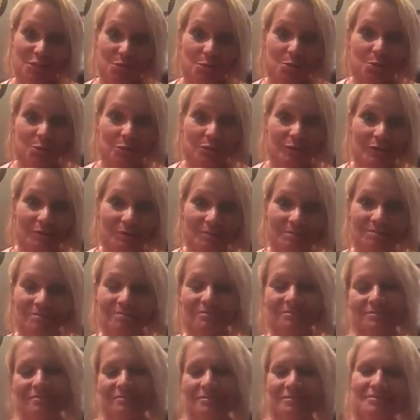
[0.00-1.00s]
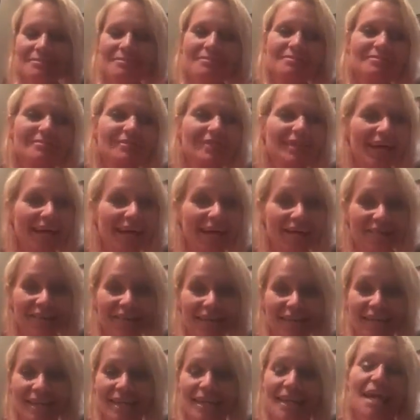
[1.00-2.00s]
to school. And
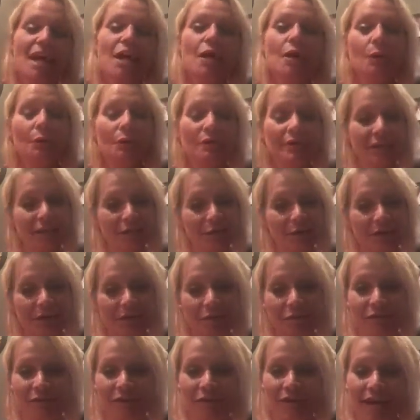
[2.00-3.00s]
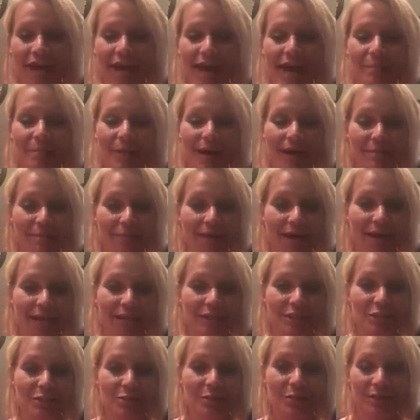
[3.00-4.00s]
then when they go down for a nap, I
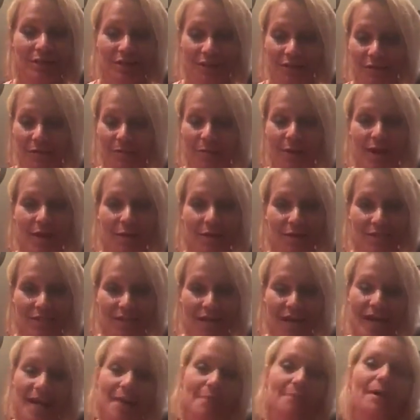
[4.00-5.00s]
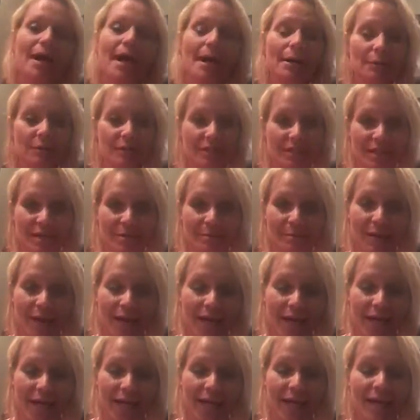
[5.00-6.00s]
might do another power time. I will set
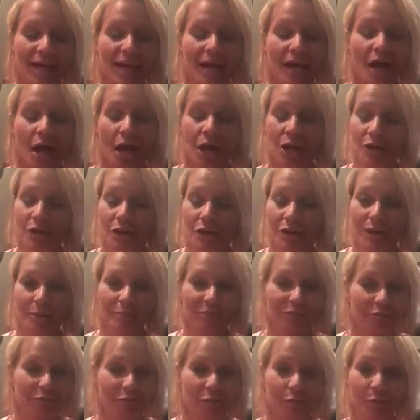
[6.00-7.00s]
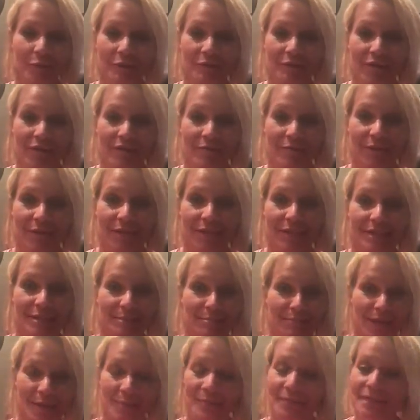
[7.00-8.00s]
my alarm for 45 minutes.
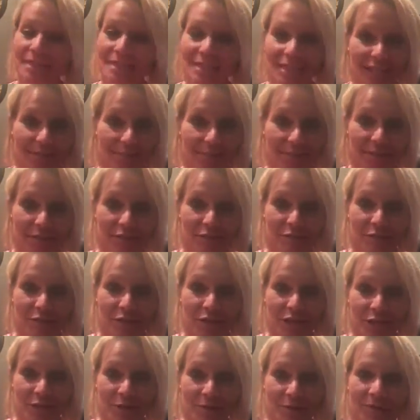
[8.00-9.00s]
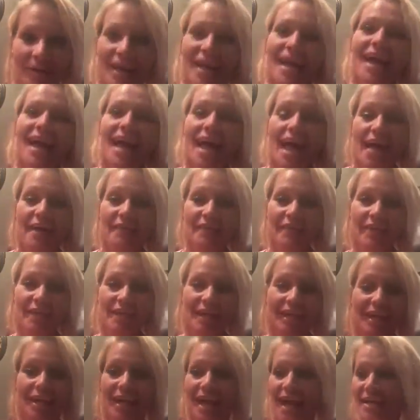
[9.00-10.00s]
Maybe it's 10 minutes for you. And
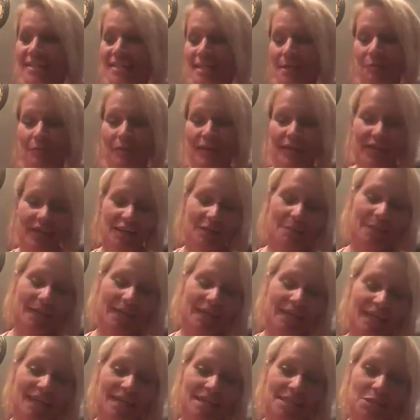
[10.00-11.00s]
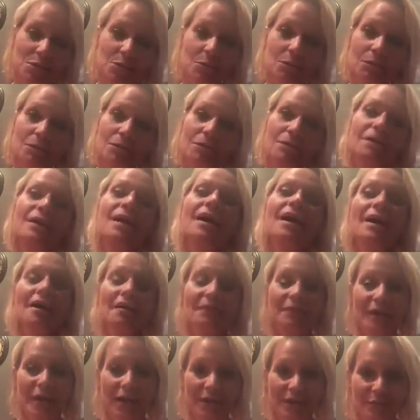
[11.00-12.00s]
then as I'm waiting on my kid at school,
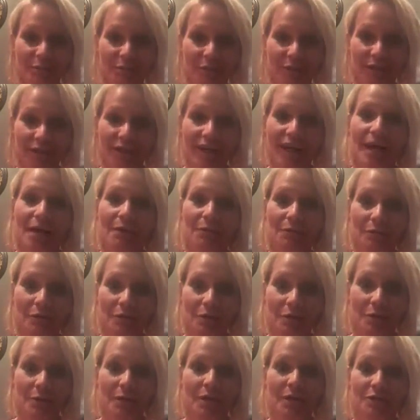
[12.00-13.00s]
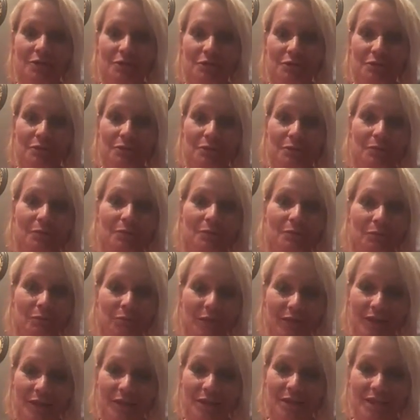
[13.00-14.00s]
that is when I will go and do
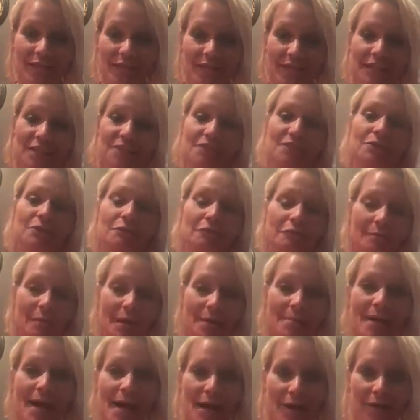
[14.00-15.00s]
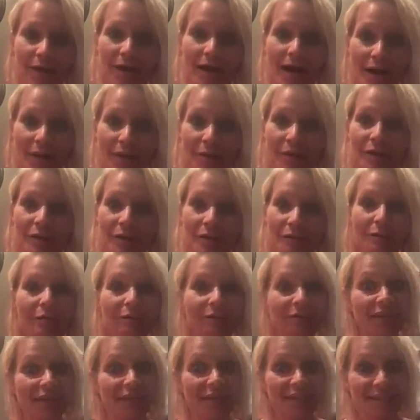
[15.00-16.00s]
what else I need to do for my power hour
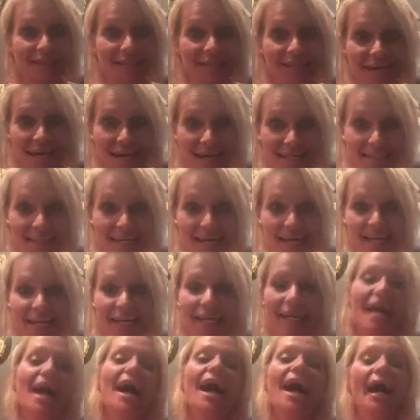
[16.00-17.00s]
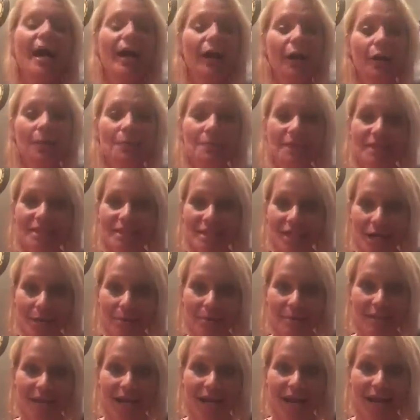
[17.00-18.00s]
that is not done. I hope this
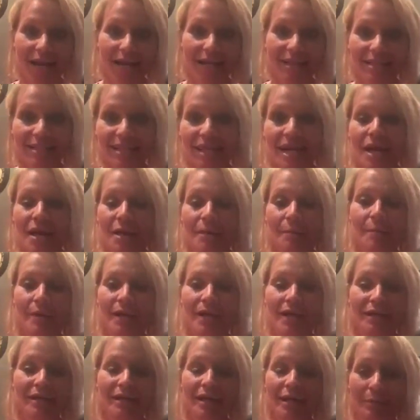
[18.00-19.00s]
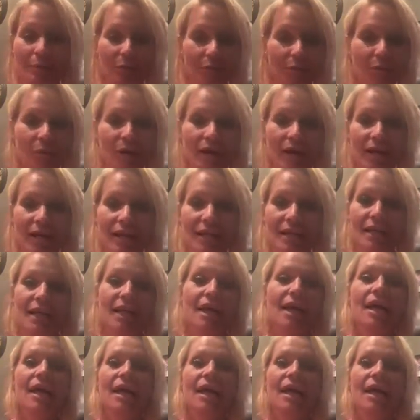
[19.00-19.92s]
helps, guys. But number one,